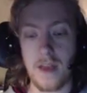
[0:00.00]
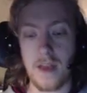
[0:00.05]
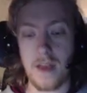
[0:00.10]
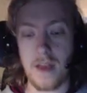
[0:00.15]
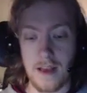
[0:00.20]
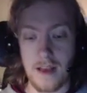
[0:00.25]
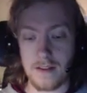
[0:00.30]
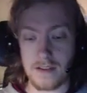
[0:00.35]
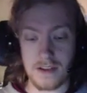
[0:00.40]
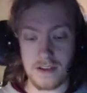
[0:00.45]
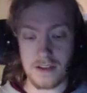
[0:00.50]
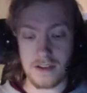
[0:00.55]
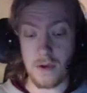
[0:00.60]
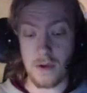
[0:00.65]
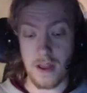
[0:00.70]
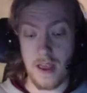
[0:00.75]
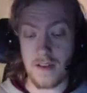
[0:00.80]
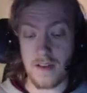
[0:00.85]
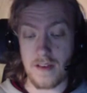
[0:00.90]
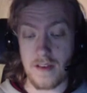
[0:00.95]
And just,
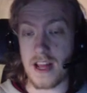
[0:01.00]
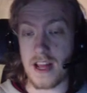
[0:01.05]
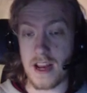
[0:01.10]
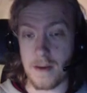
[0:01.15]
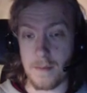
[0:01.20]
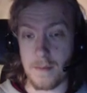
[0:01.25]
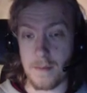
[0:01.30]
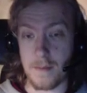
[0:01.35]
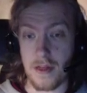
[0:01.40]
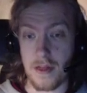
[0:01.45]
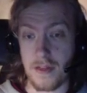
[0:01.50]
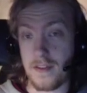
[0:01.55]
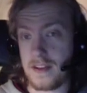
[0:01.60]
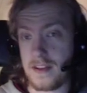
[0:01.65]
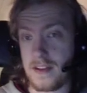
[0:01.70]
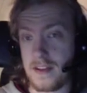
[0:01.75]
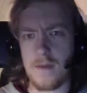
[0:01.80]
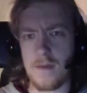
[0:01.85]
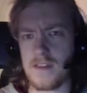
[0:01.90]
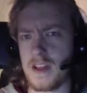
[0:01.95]
well, yeah, standard Meowth
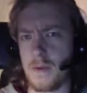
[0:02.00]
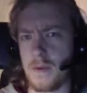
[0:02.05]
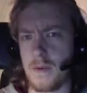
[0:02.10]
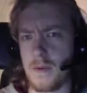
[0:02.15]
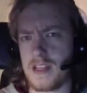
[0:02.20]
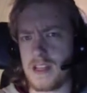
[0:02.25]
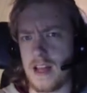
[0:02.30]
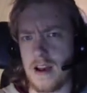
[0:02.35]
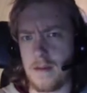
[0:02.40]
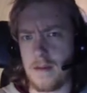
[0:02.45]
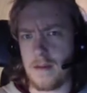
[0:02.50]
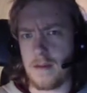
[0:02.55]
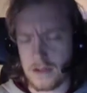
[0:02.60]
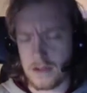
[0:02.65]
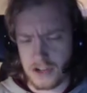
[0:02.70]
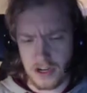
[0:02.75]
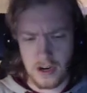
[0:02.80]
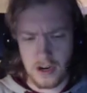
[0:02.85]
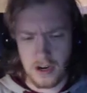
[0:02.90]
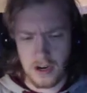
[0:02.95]
is obviously with standard
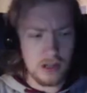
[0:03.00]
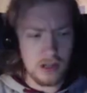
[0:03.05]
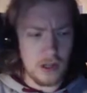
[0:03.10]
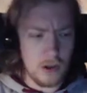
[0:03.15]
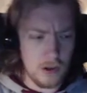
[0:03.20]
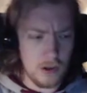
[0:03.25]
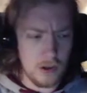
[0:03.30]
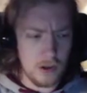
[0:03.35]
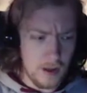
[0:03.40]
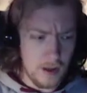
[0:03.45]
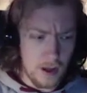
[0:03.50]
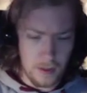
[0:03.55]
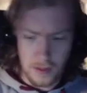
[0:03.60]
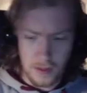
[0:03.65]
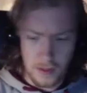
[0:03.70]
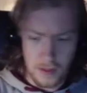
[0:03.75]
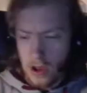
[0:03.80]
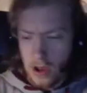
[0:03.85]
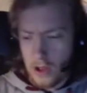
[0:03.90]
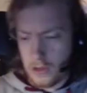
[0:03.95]
Persian. Alolan
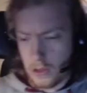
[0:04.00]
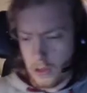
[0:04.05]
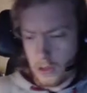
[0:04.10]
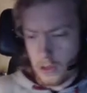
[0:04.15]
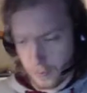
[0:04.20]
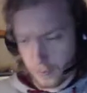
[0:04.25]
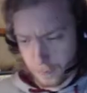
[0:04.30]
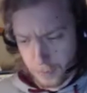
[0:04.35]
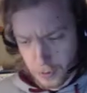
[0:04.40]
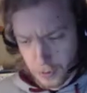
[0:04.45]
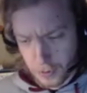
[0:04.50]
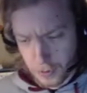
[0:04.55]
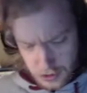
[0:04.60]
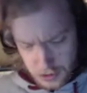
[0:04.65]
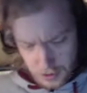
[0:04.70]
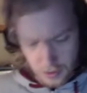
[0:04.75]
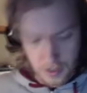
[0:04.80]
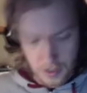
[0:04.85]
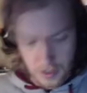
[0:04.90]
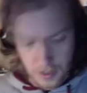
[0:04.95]
Meowth, Alolan
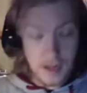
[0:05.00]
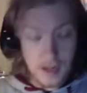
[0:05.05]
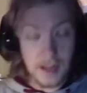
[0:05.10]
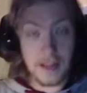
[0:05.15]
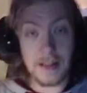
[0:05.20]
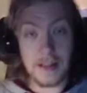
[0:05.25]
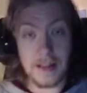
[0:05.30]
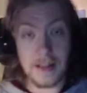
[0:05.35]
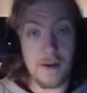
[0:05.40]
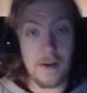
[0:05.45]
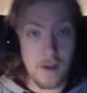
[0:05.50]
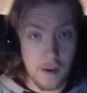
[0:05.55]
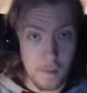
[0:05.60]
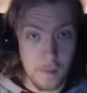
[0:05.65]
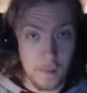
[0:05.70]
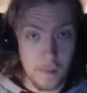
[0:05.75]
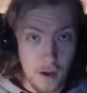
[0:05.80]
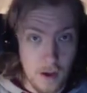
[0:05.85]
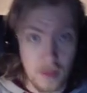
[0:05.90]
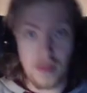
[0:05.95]
Persian. Galarian
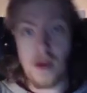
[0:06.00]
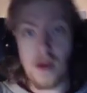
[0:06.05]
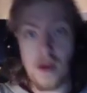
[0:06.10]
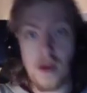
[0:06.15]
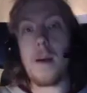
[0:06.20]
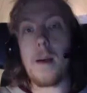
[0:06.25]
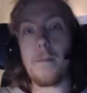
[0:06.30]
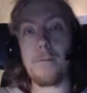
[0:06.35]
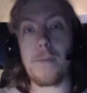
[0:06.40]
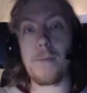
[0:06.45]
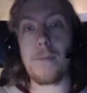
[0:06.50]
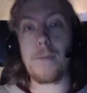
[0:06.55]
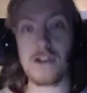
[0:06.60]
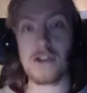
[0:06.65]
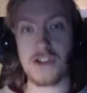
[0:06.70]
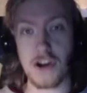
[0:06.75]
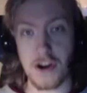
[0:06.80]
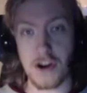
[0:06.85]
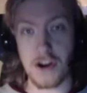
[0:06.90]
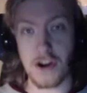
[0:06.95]
Meowth,
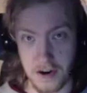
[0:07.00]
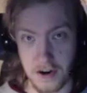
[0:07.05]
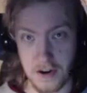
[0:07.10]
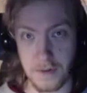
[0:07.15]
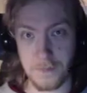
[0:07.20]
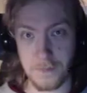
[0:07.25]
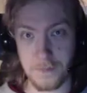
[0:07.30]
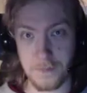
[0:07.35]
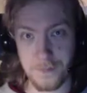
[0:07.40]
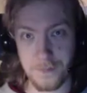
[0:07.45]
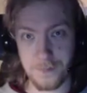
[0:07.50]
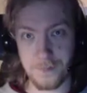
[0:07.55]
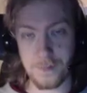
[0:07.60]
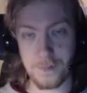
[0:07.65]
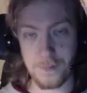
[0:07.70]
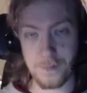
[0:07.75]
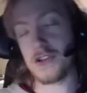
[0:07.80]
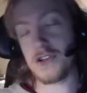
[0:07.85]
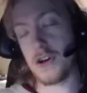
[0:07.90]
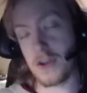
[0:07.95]
Berserker.
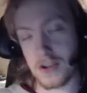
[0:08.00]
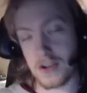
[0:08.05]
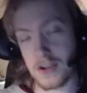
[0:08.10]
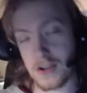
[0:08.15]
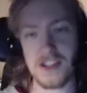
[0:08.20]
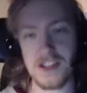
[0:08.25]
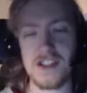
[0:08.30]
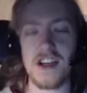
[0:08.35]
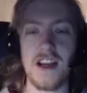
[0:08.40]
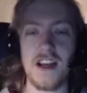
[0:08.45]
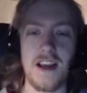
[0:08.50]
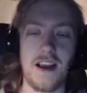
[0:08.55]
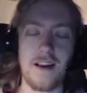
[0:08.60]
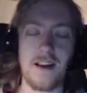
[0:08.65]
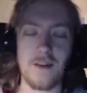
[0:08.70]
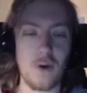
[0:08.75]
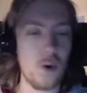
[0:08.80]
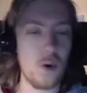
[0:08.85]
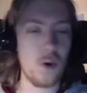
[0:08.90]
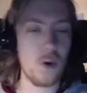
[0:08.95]
Berserker's in Gen
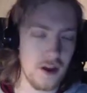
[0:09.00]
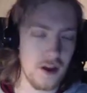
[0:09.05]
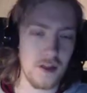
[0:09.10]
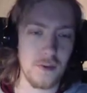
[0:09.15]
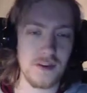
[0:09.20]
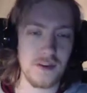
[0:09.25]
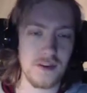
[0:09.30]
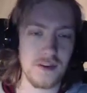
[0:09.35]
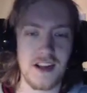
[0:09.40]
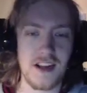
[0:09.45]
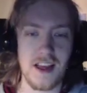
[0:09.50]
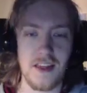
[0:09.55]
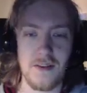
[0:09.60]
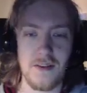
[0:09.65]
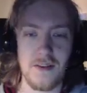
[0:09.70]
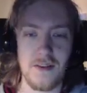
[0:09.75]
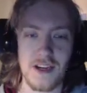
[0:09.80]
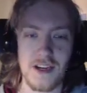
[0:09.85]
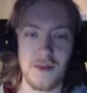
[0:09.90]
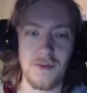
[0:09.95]
8. All the other ones are
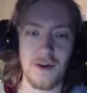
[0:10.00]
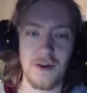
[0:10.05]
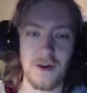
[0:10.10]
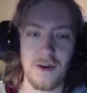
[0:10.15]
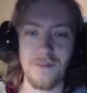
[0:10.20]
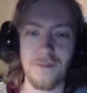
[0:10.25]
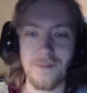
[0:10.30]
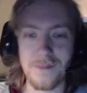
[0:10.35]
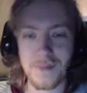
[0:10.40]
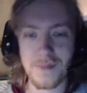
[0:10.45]
together in Gen 1.